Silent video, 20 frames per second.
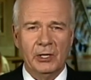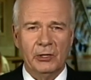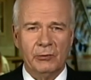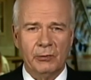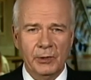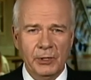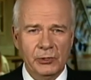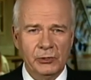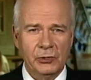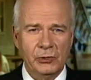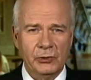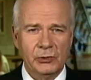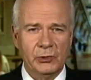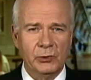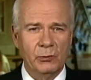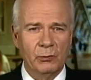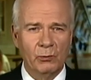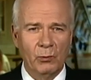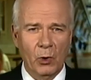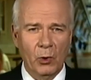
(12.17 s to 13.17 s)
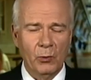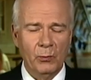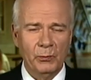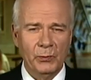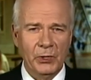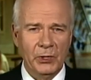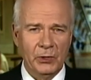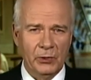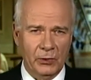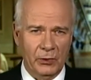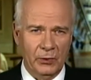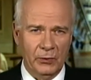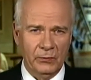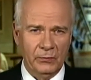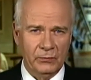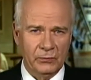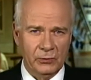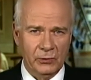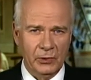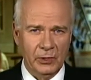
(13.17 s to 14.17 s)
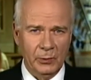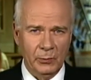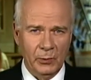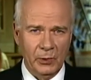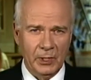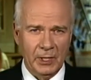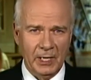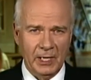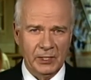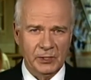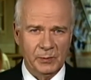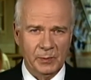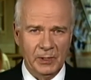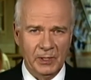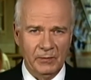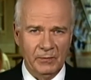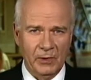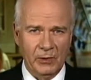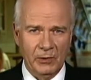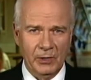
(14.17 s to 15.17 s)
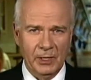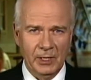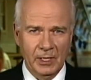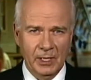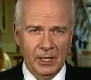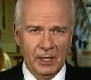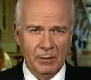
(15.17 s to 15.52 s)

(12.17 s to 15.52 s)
creatures who roamed the earth during what has been a very